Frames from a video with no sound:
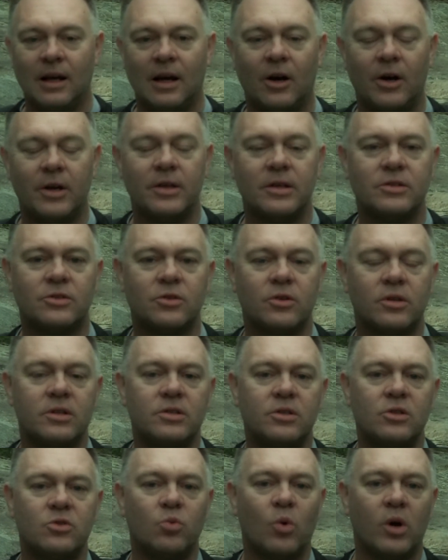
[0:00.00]
All right, so
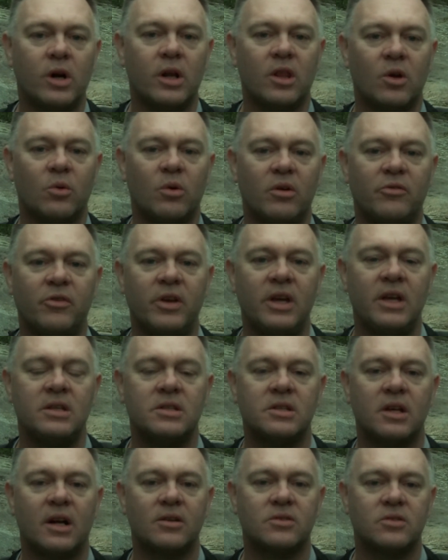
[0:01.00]
this is one of the
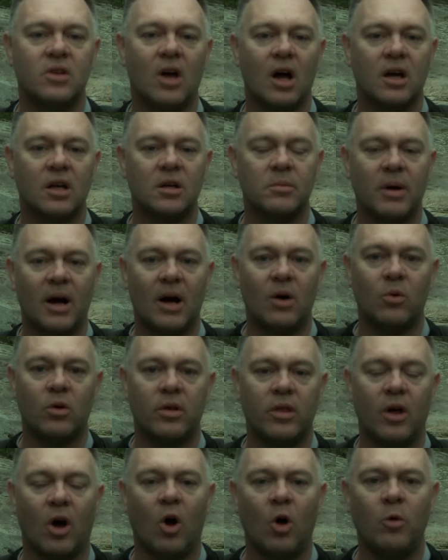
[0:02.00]
ravines that I was talking about
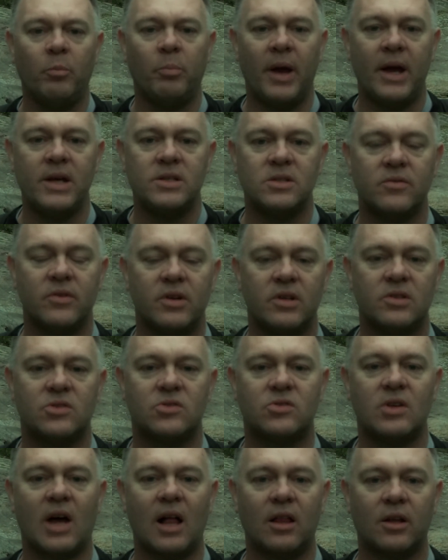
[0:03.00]
where the whole base of it is
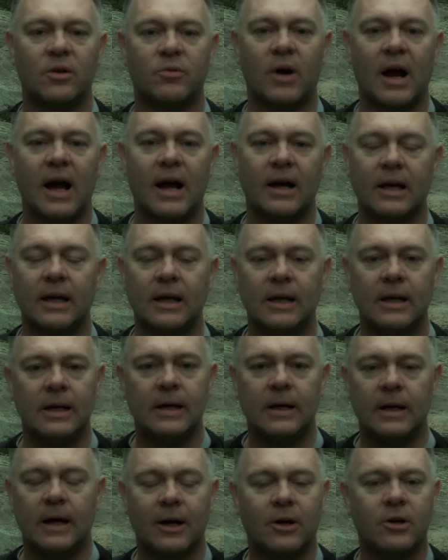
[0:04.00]
solid rock.
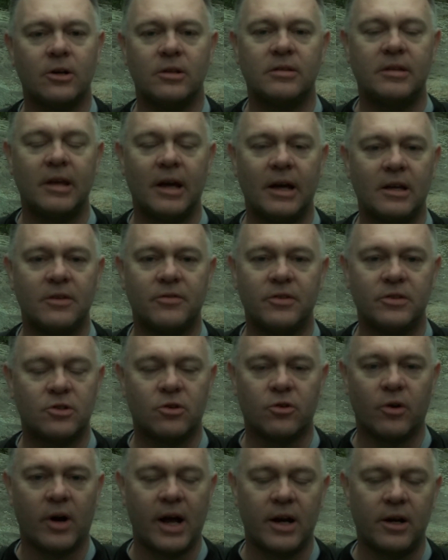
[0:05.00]
I couldn't tell you if it's
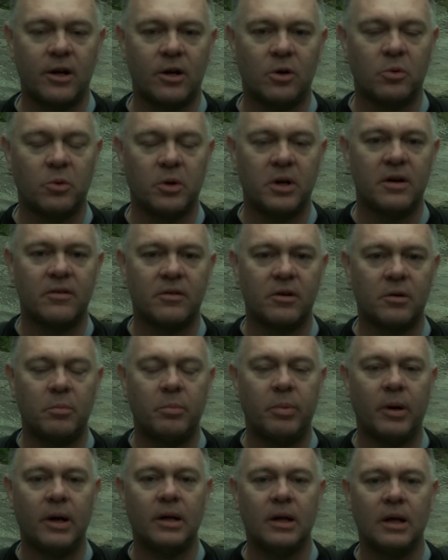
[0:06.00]
granite or whatever,
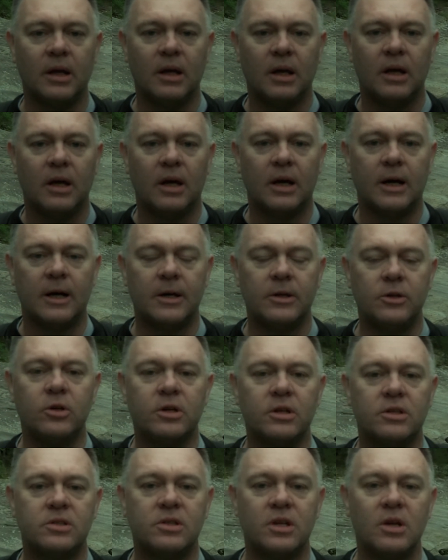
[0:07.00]
but you
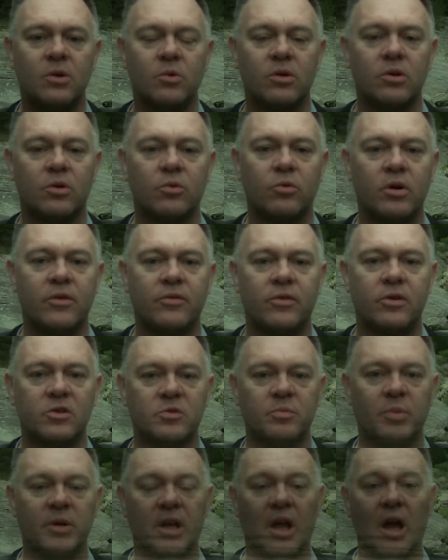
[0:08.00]
can see where the
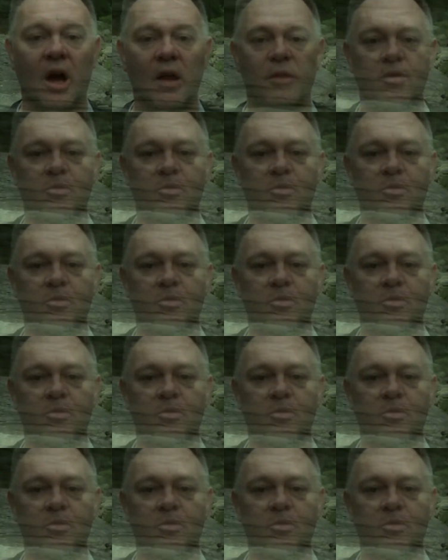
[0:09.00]
river's been cut